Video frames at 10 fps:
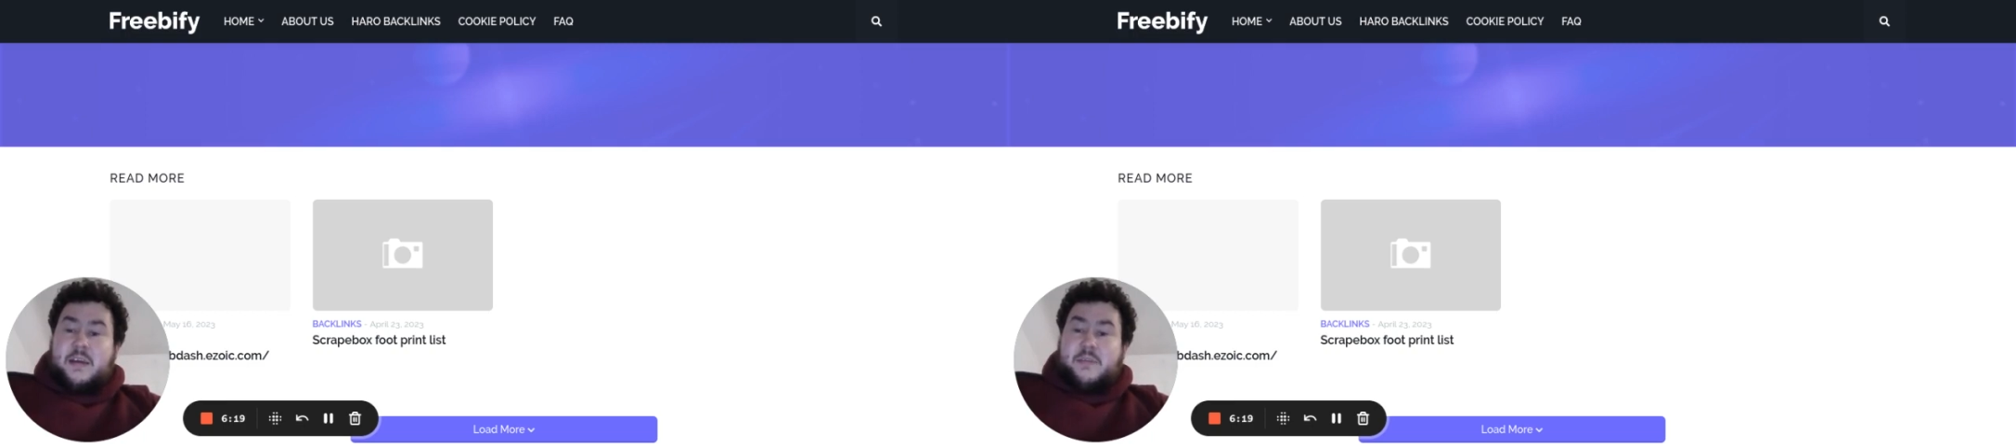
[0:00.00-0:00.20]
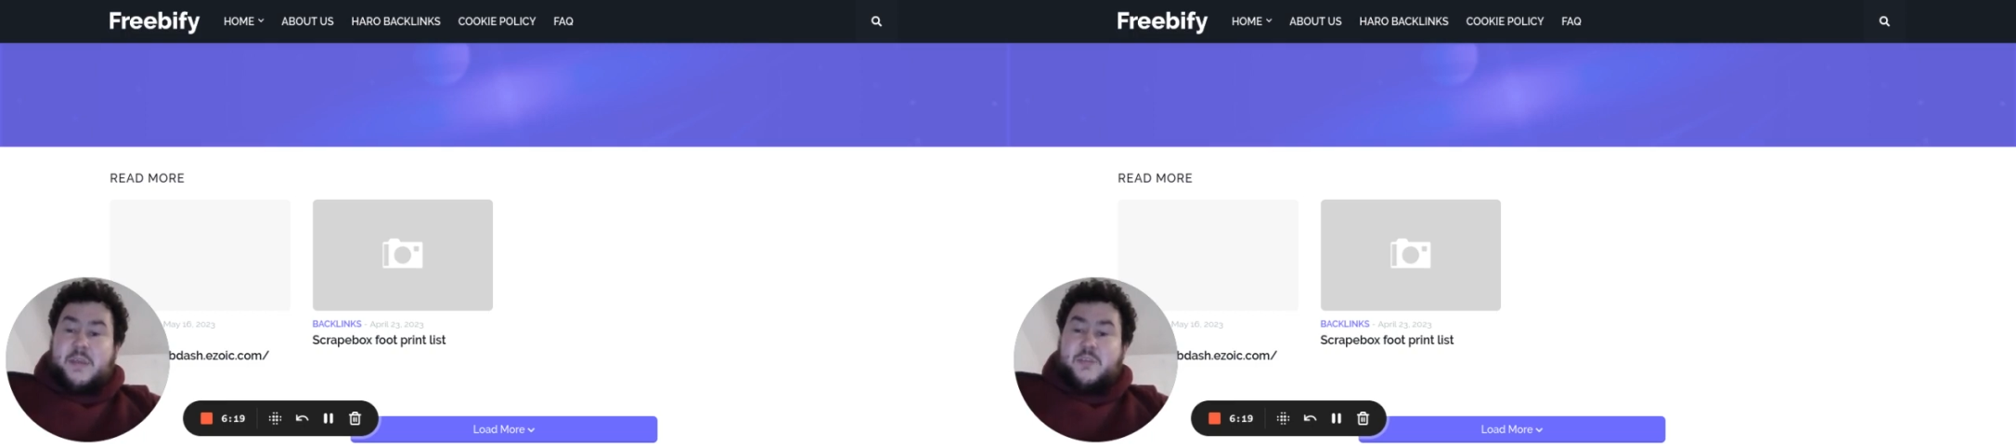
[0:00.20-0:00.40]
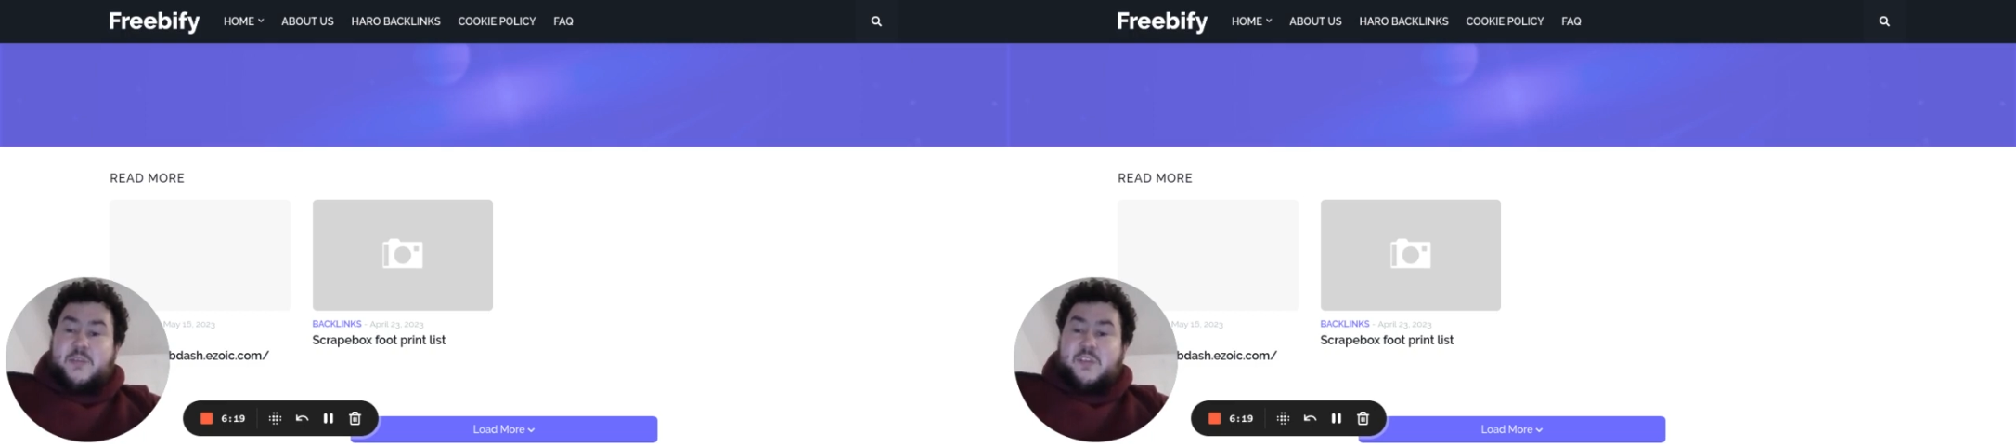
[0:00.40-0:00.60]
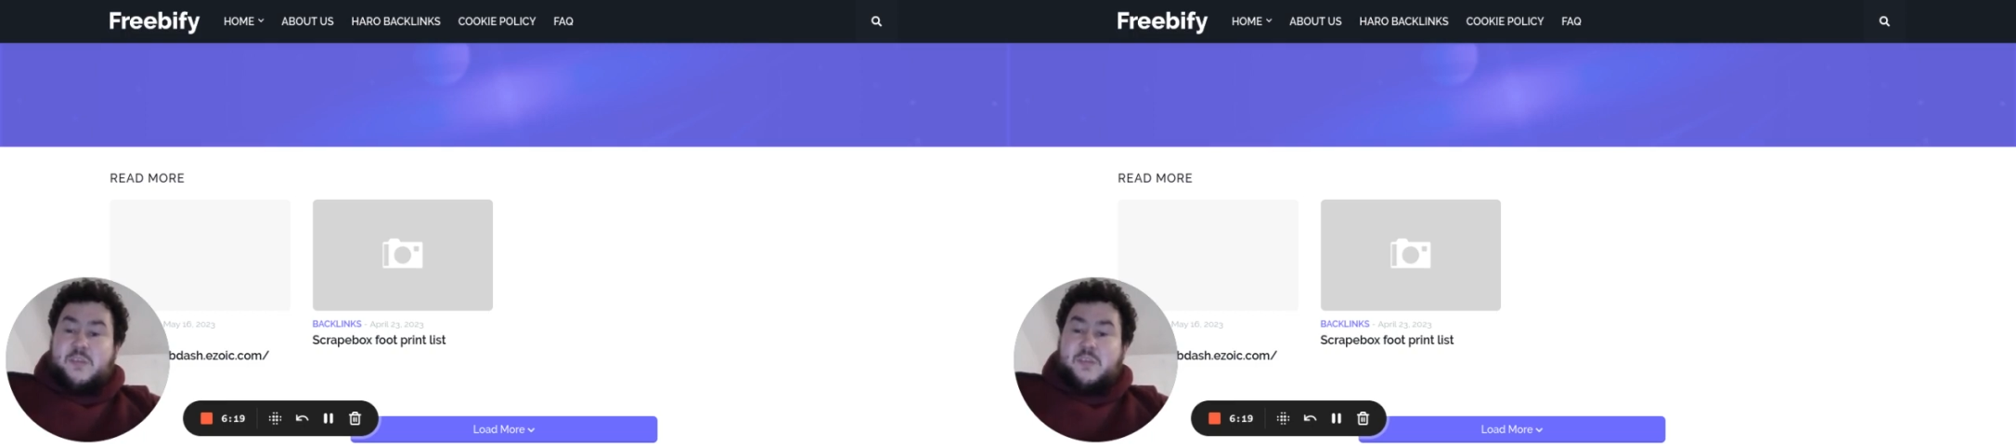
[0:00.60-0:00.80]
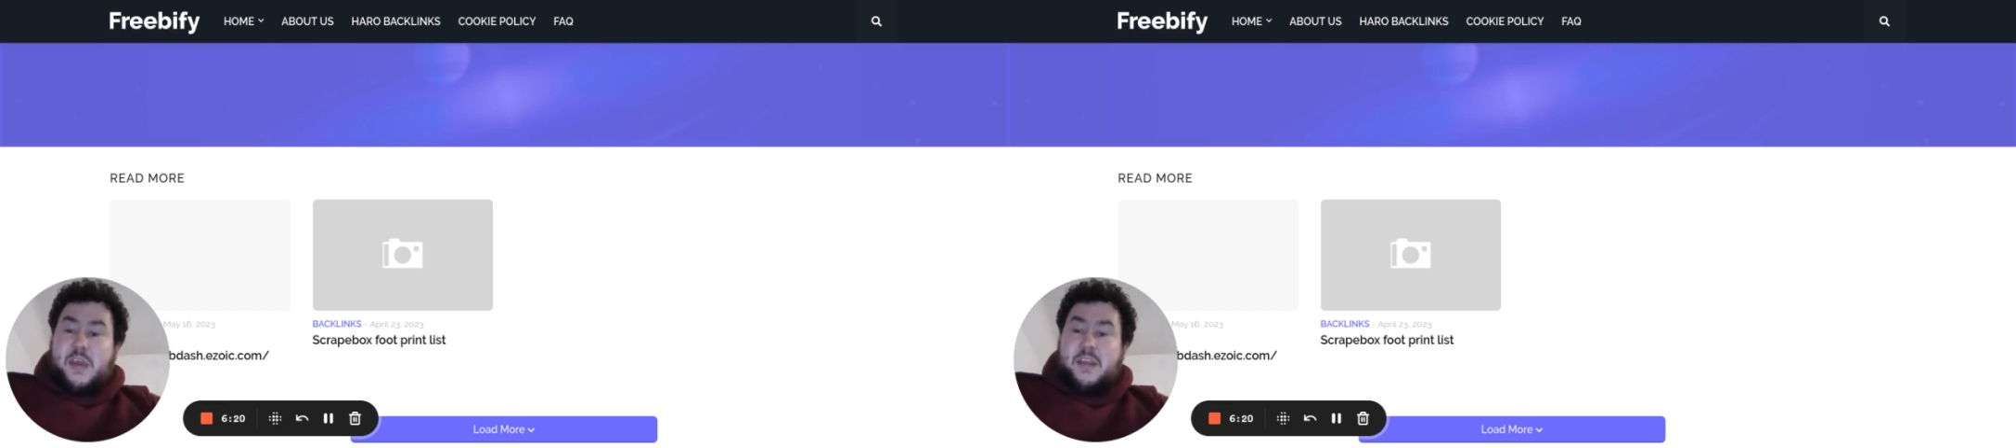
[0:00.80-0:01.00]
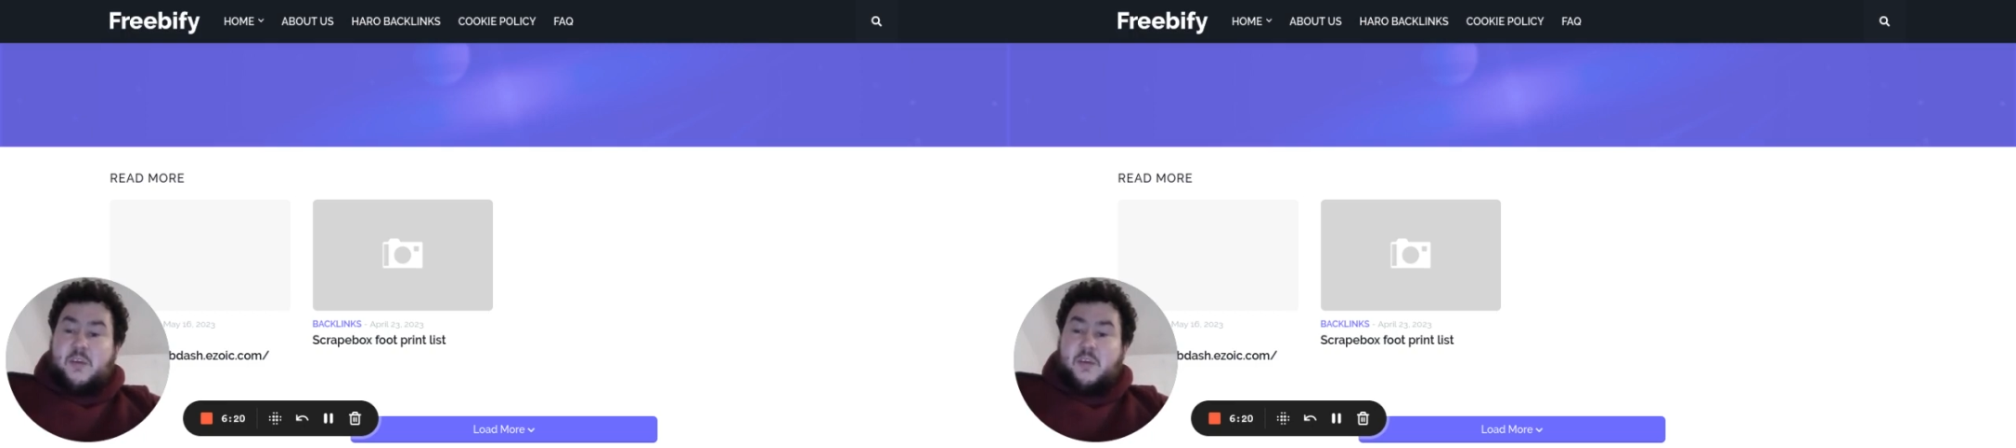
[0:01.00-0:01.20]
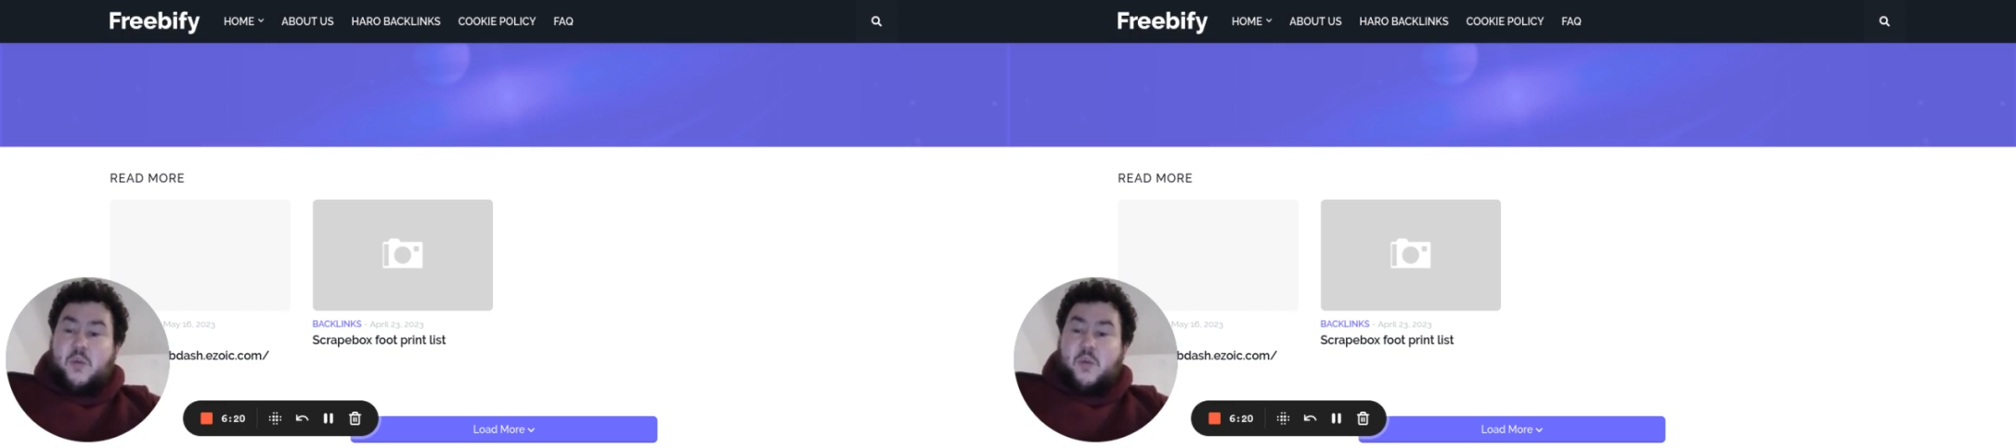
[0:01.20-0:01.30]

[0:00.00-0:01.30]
be able to spend